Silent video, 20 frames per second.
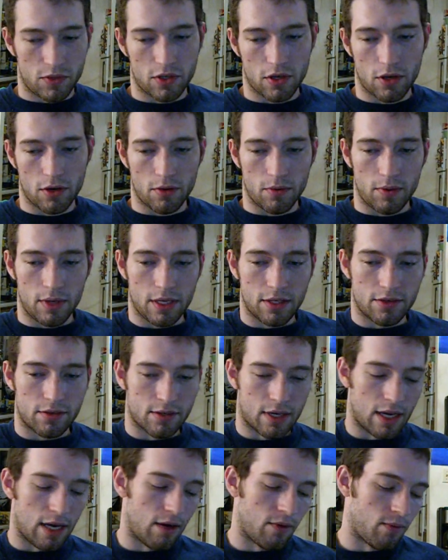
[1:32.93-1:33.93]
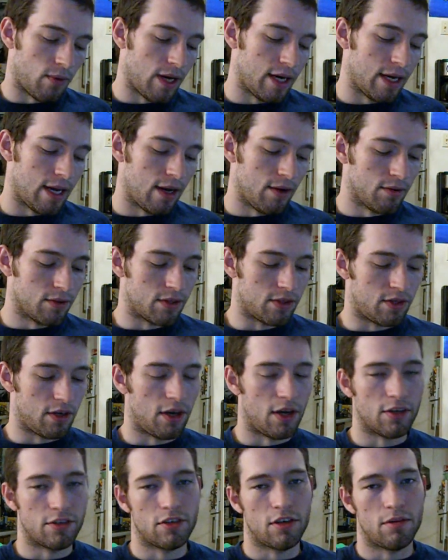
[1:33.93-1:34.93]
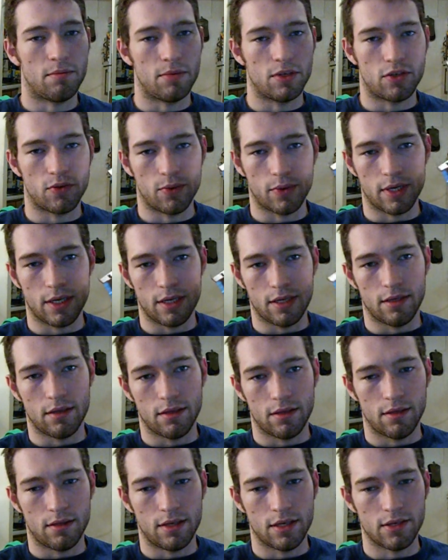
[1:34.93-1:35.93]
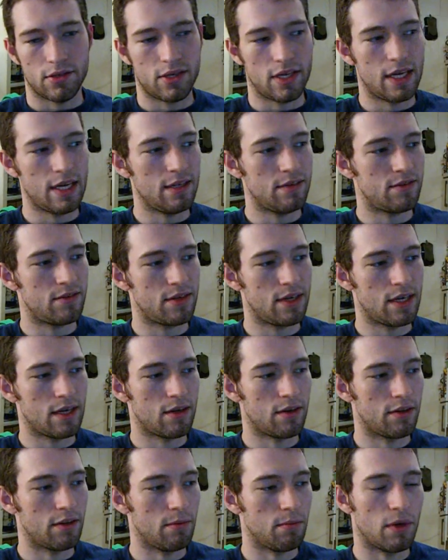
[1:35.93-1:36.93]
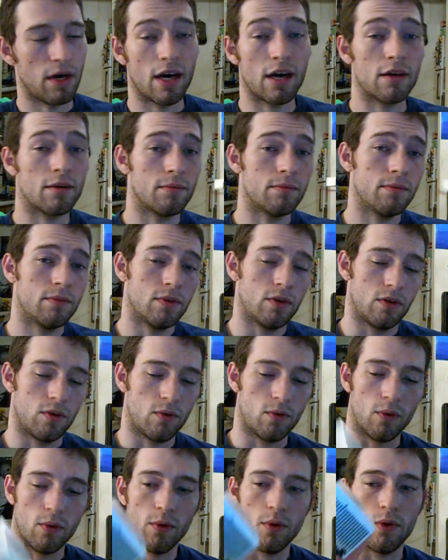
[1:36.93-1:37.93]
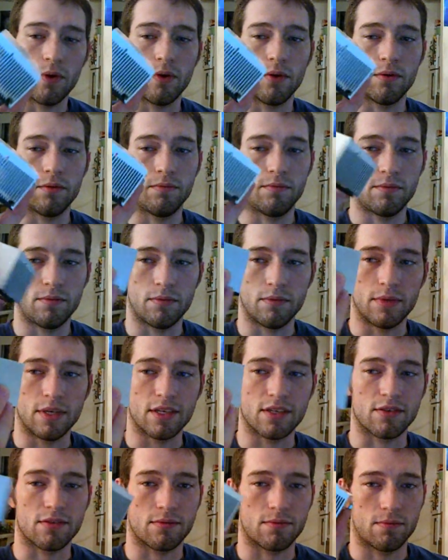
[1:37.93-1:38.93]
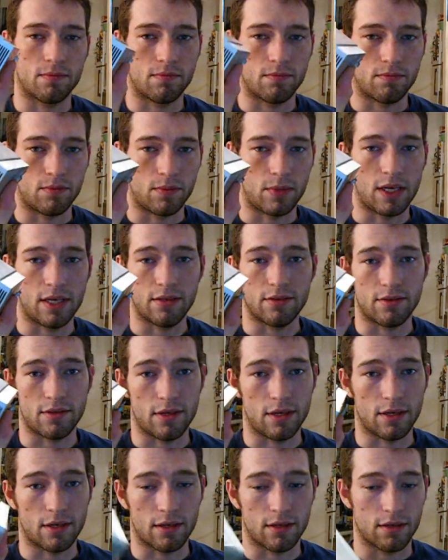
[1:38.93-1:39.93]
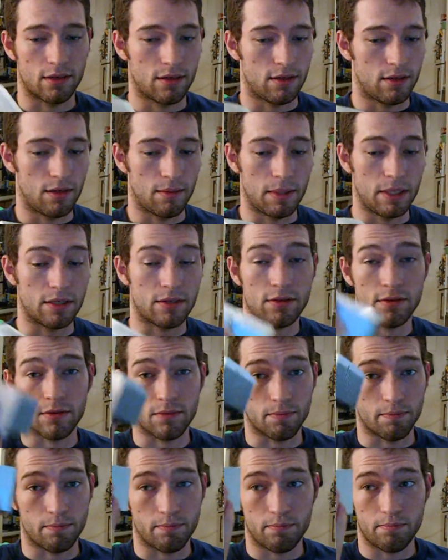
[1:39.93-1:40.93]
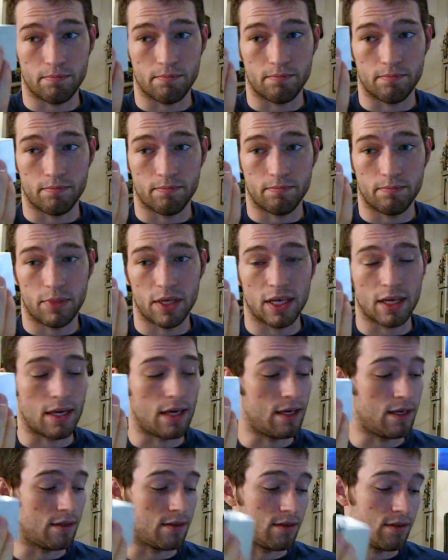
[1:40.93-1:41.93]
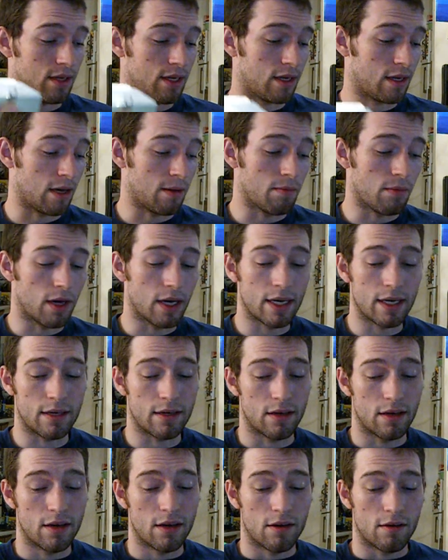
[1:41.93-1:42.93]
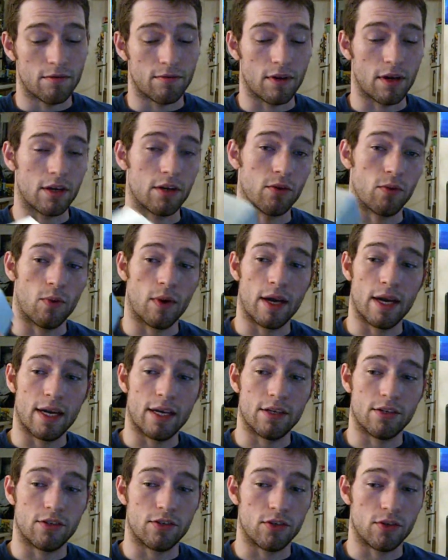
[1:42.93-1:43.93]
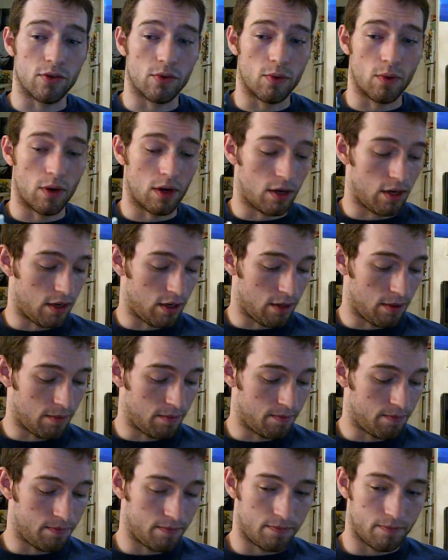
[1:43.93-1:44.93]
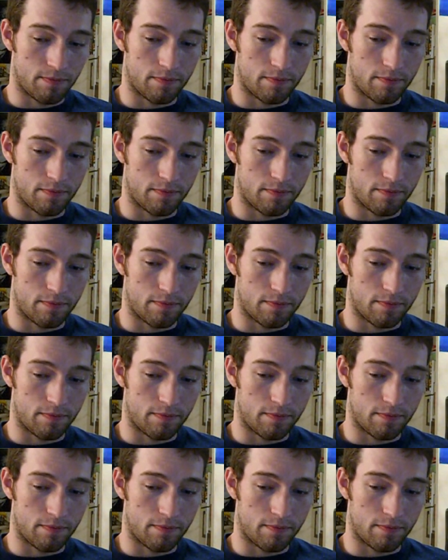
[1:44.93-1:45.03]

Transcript: So it's kind of right now is a toss-up between this heat sink on the bottom or this heat sink. I mean, it's a big heat sink. I might find a way to um,